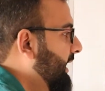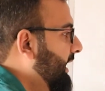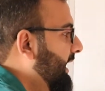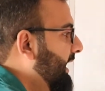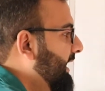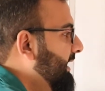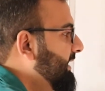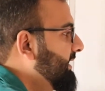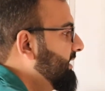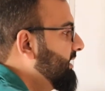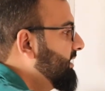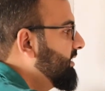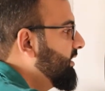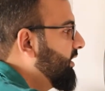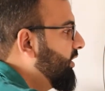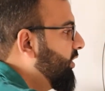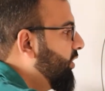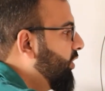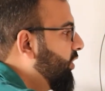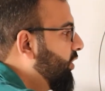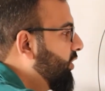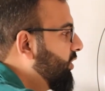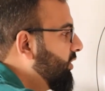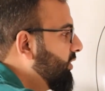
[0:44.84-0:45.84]
And
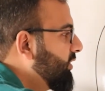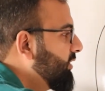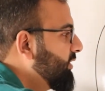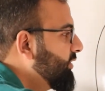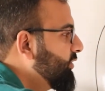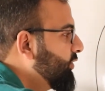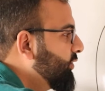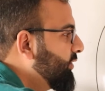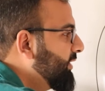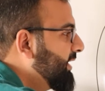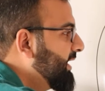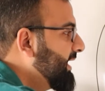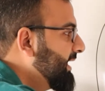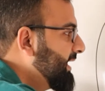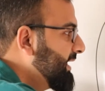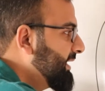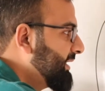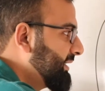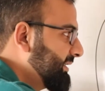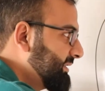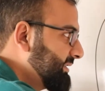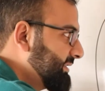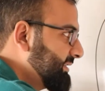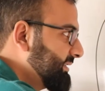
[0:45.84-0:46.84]
all your
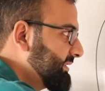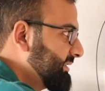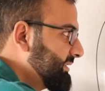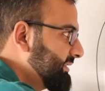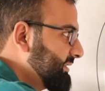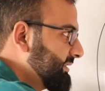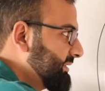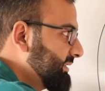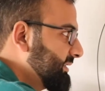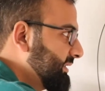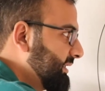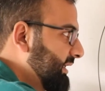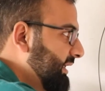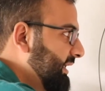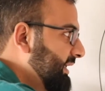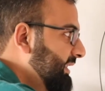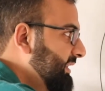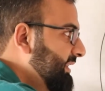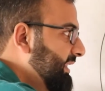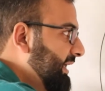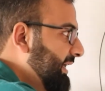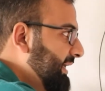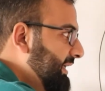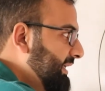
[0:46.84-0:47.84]
hairs
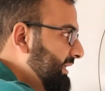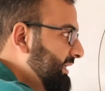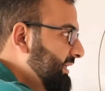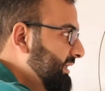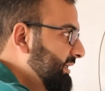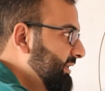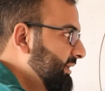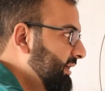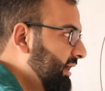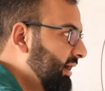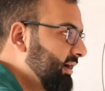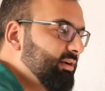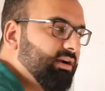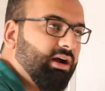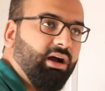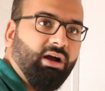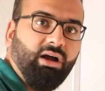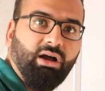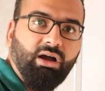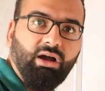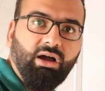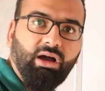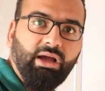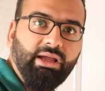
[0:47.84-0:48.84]
in the ear are
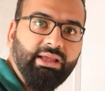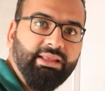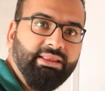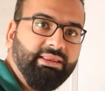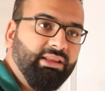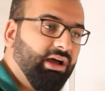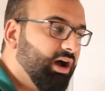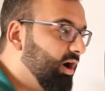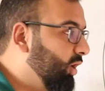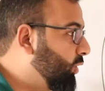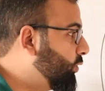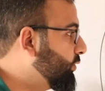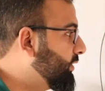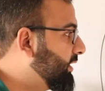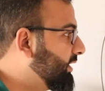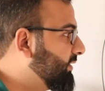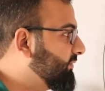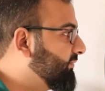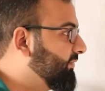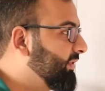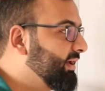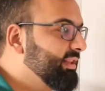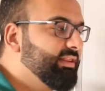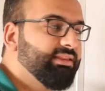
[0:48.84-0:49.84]
in the
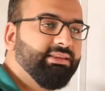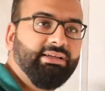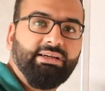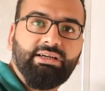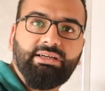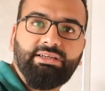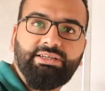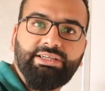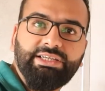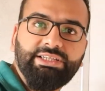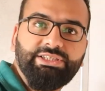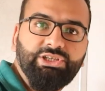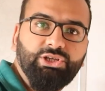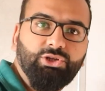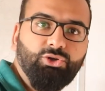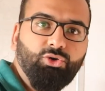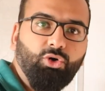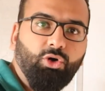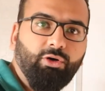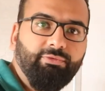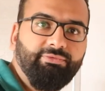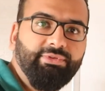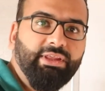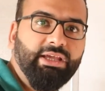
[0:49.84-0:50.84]
outer one-third
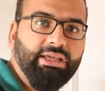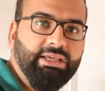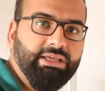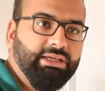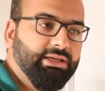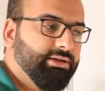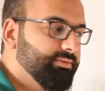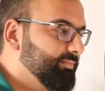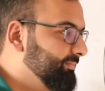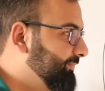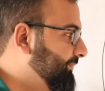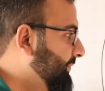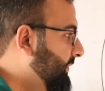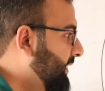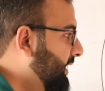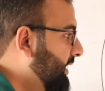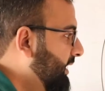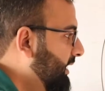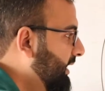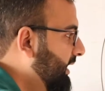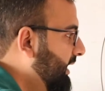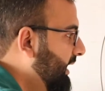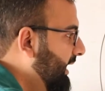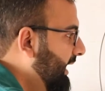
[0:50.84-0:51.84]
region of the ear.
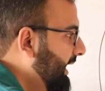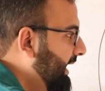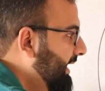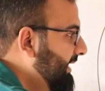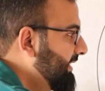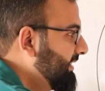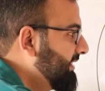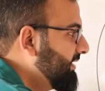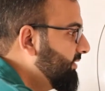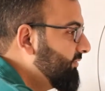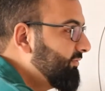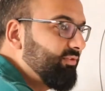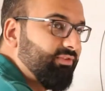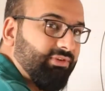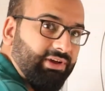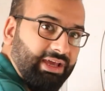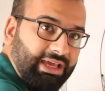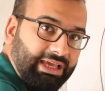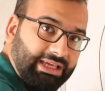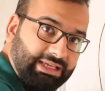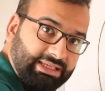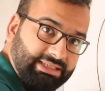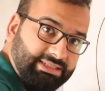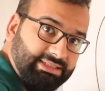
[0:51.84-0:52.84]
And the
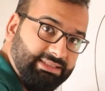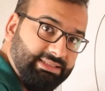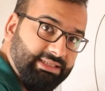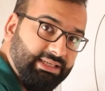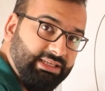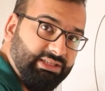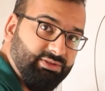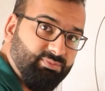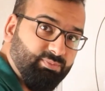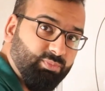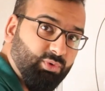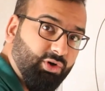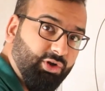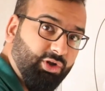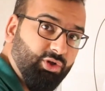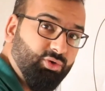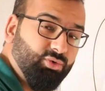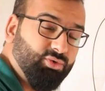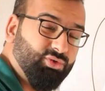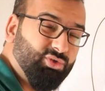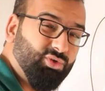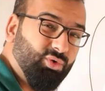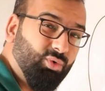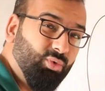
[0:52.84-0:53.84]
wax is
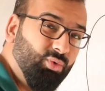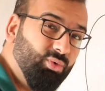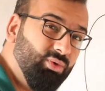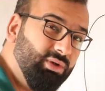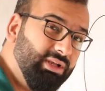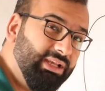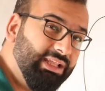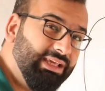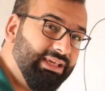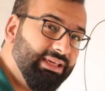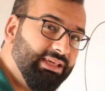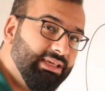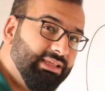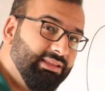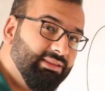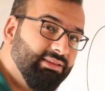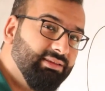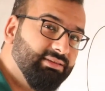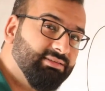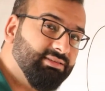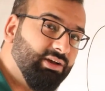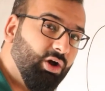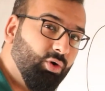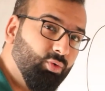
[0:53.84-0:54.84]
produced only in
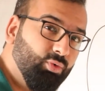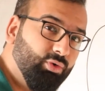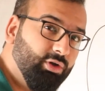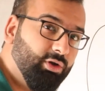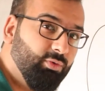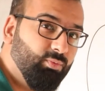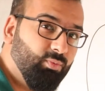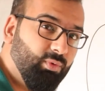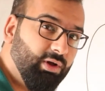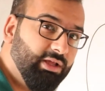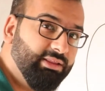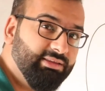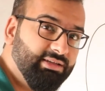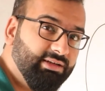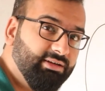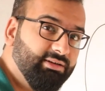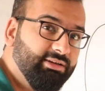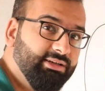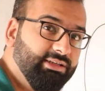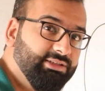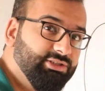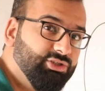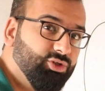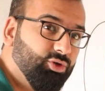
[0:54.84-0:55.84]
this outer one-third
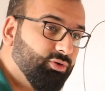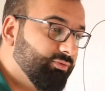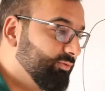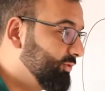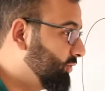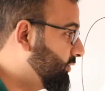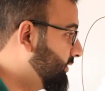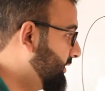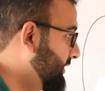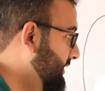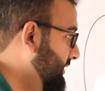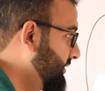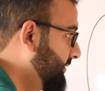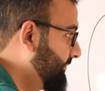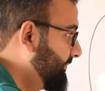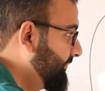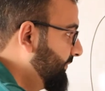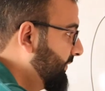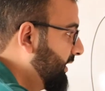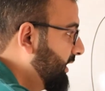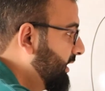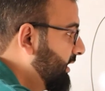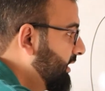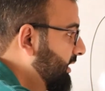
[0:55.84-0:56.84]
region of your ear.
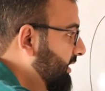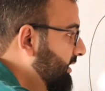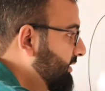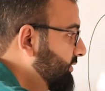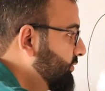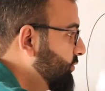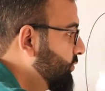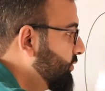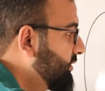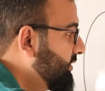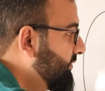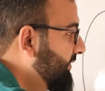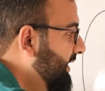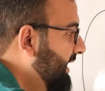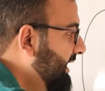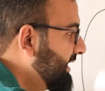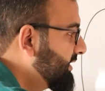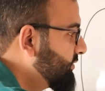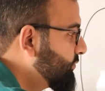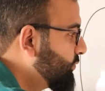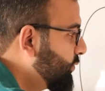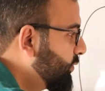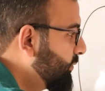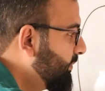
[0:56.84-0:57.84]
So the
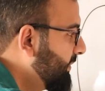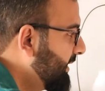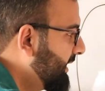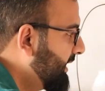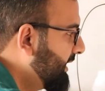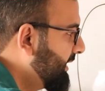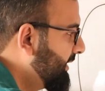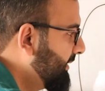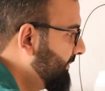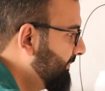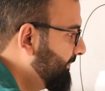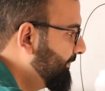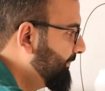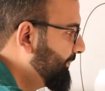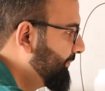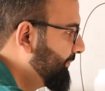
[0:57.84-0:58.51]
wax would be here.